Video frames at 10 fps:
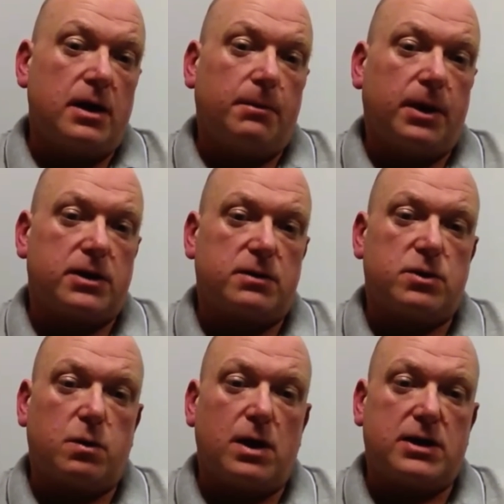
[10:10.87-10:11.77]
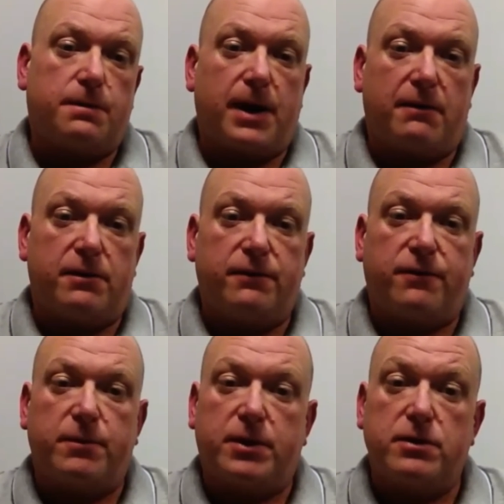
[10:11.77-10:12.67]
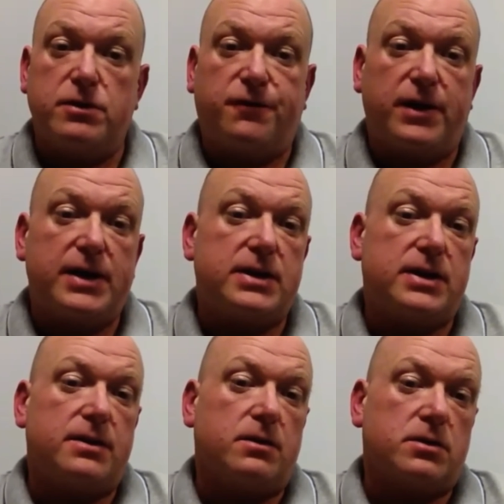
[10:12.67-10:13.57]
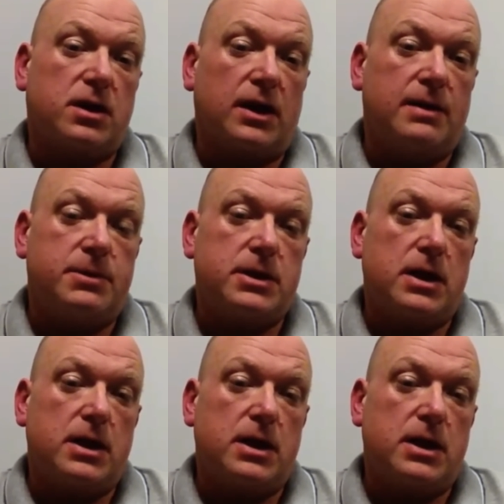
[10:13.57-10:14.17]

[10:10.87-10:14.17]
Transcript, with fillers: Because it was quite apparent from the goon's faces in those clips